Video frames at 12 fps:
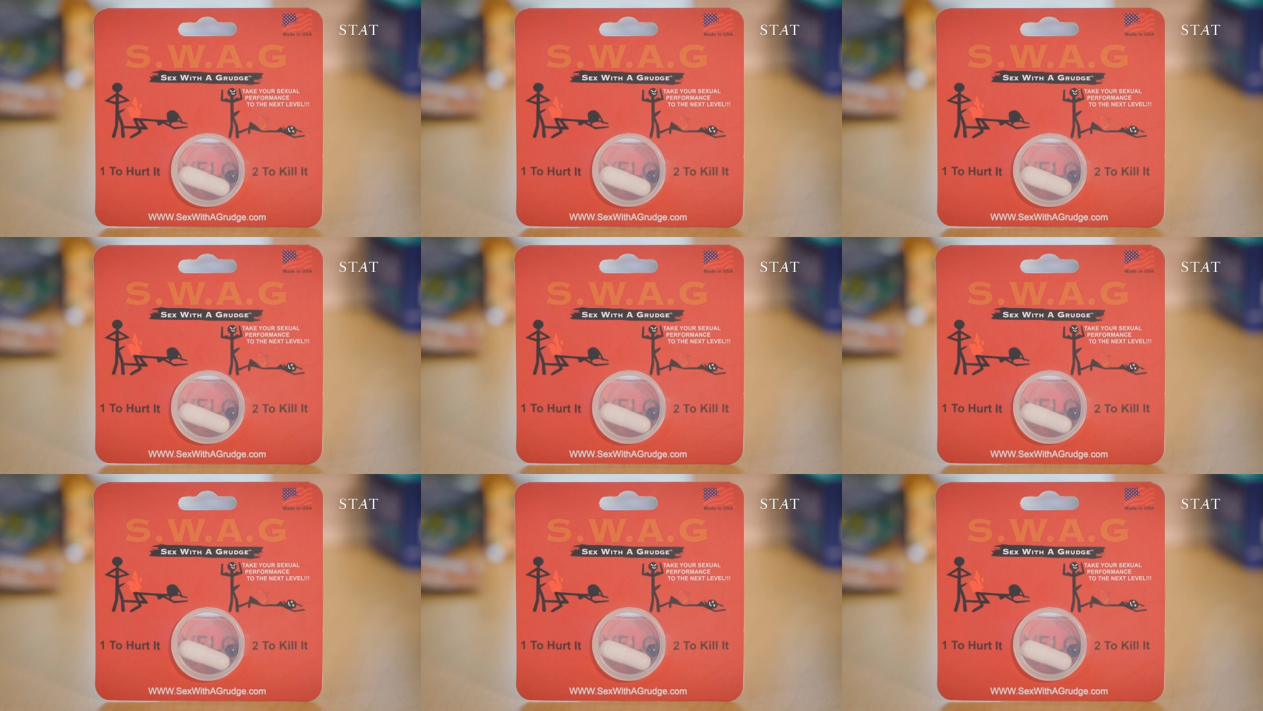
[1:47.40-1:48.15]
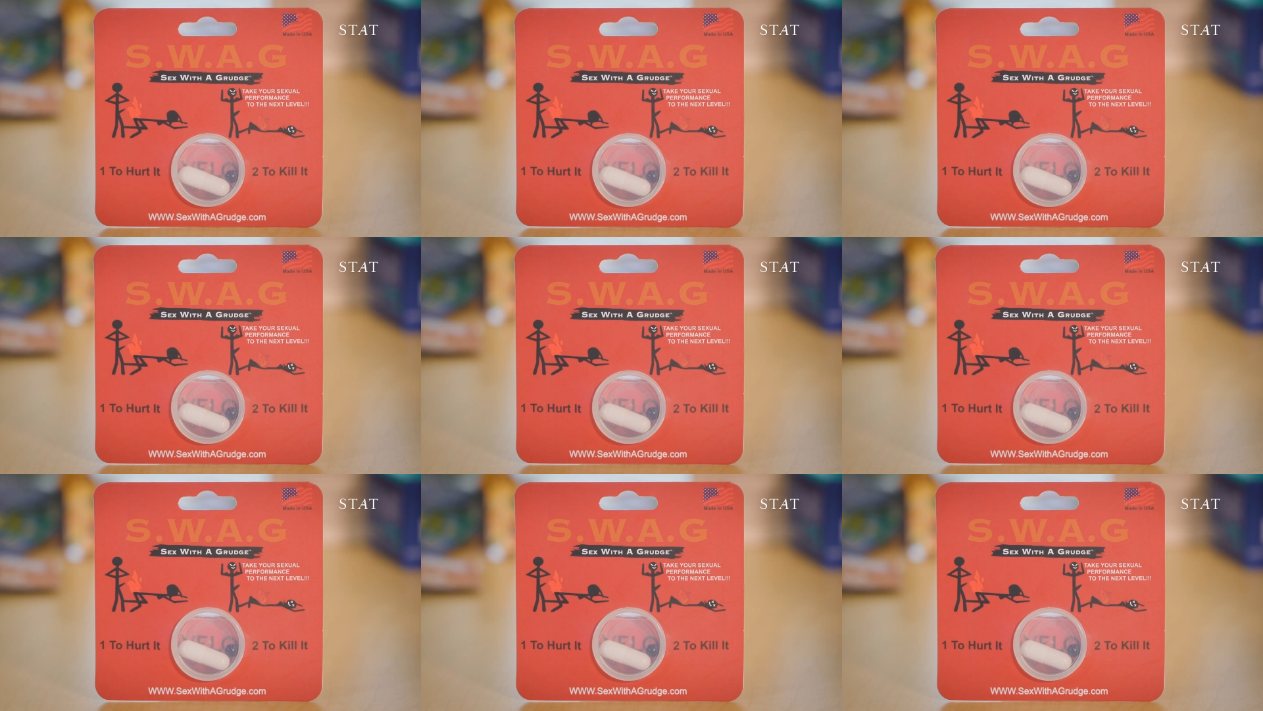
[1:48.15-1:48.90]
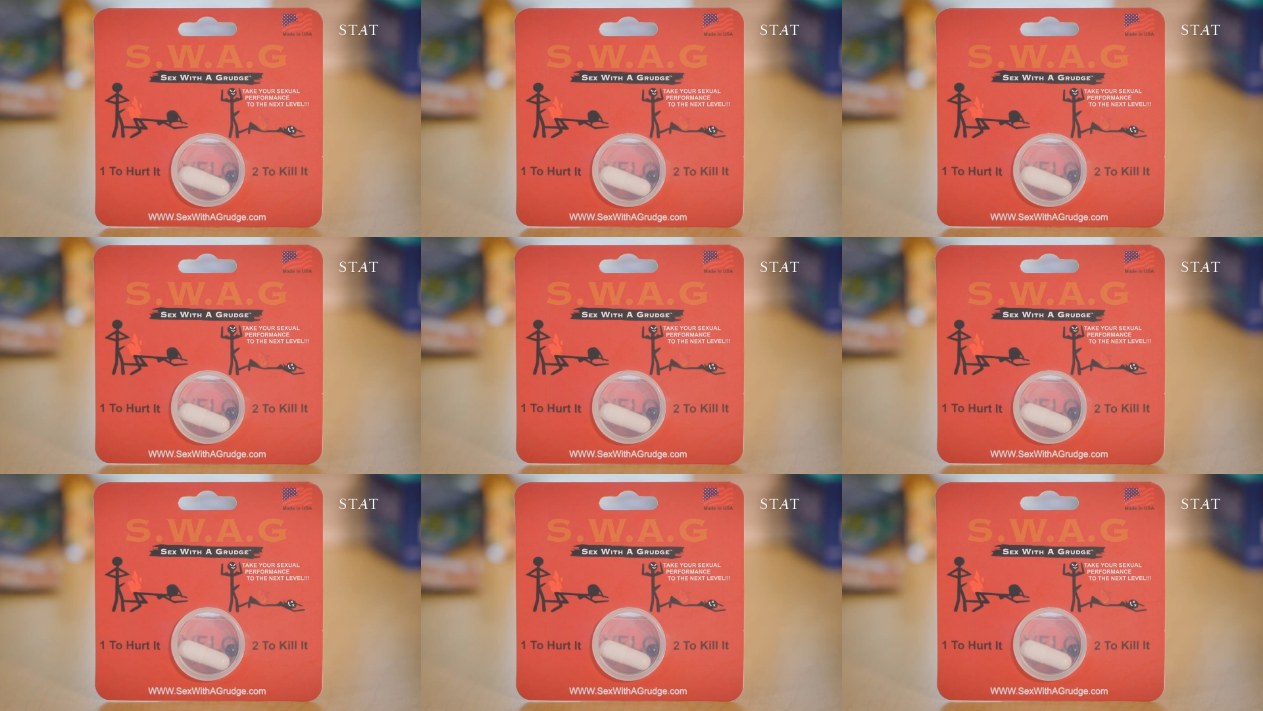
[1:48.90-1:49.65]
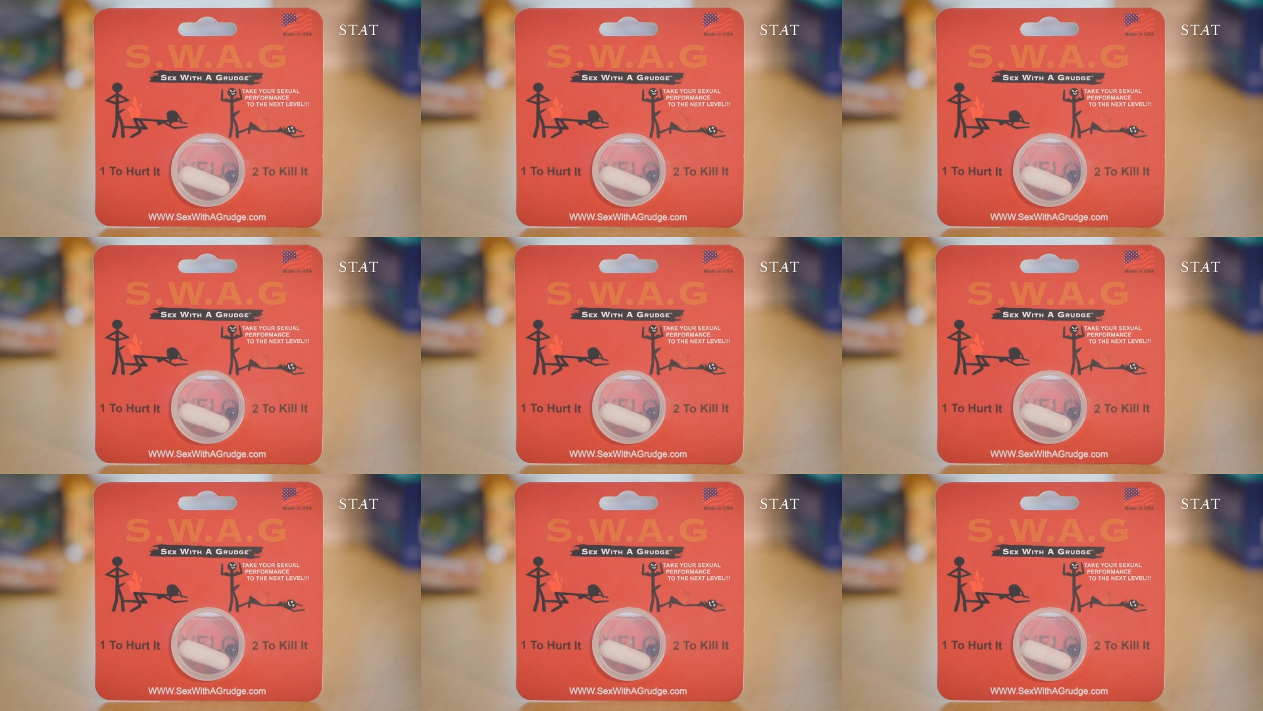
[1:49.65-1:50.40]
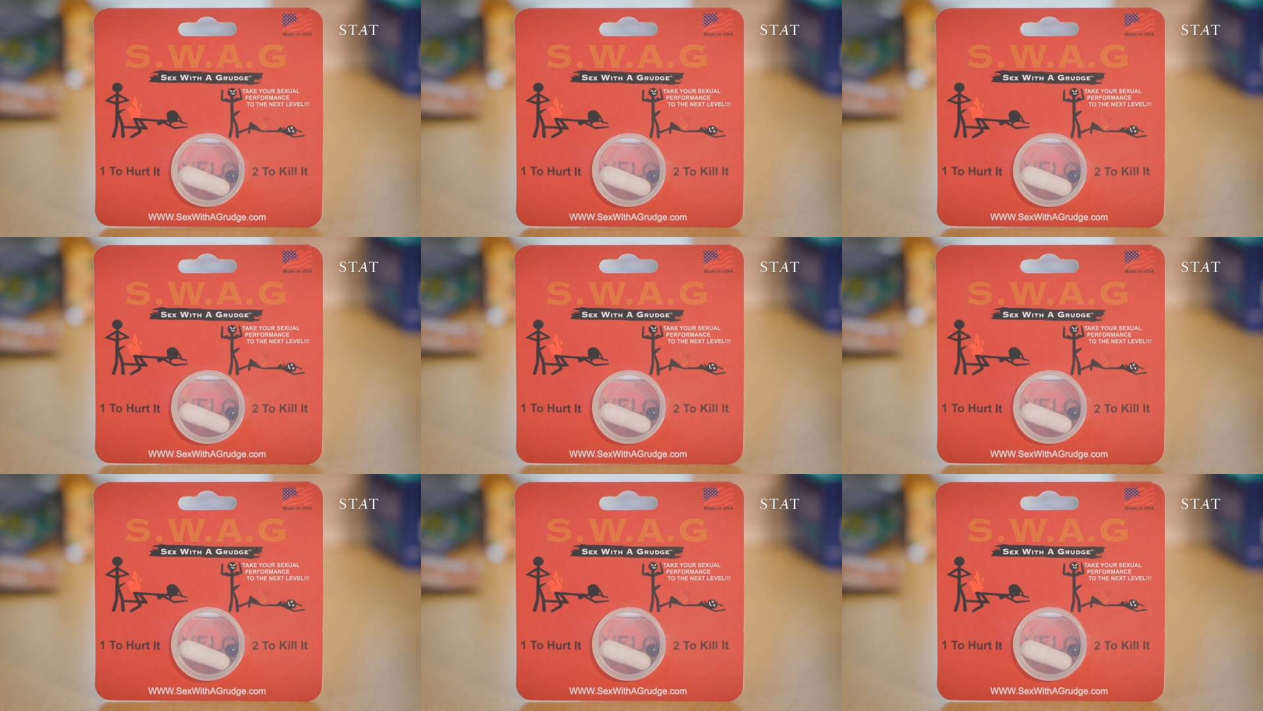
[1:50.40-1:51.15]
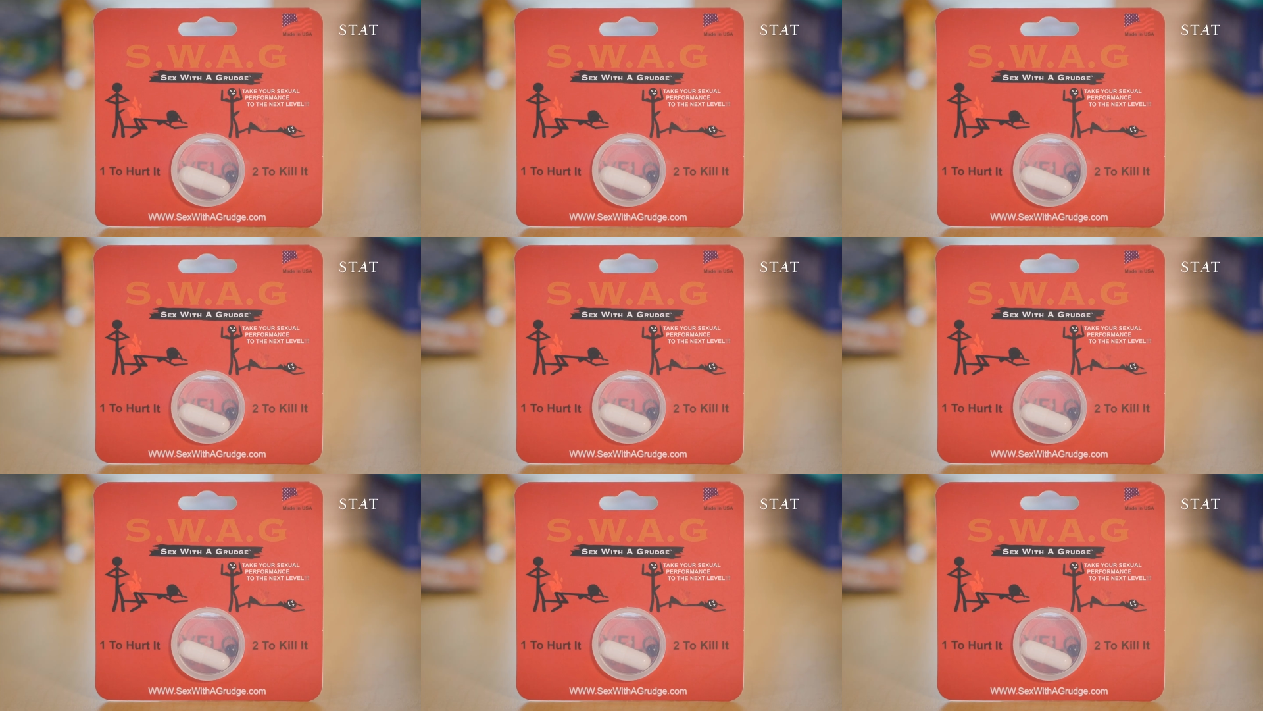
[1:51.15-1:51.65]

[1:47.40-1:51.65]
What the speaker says: Nobody's mouth can be seen.